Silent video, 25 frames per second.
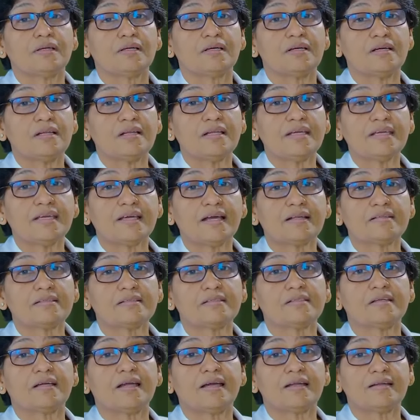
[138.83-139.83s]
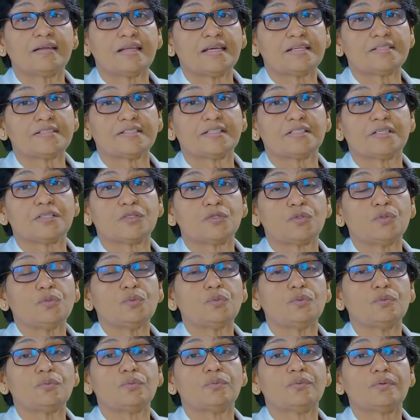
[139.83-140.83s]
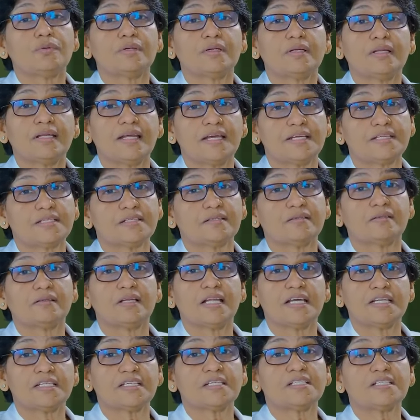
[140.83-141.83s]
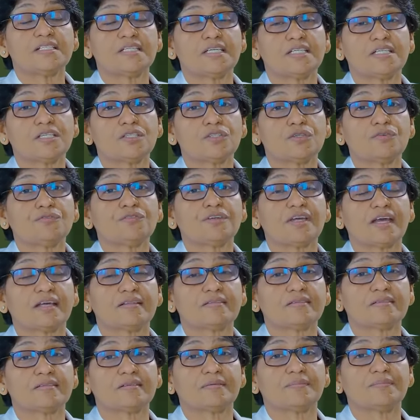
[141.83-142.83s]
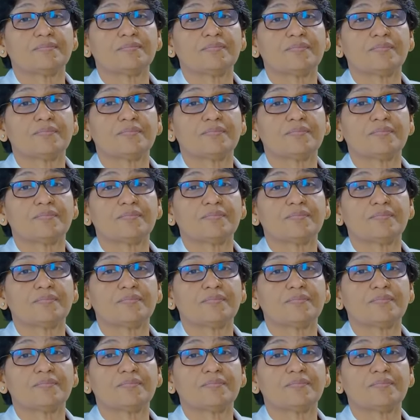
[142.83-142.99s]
early cancer and later on to later, later stages of cancer.